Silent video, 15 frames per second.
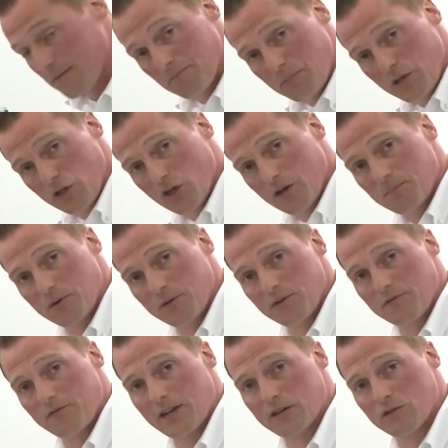buildup on the
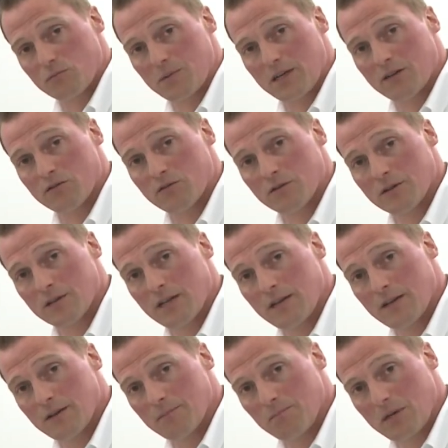flexomix
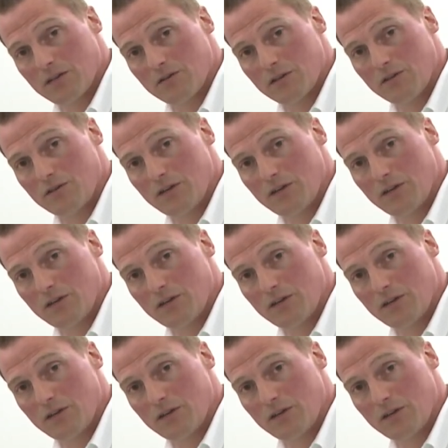mixing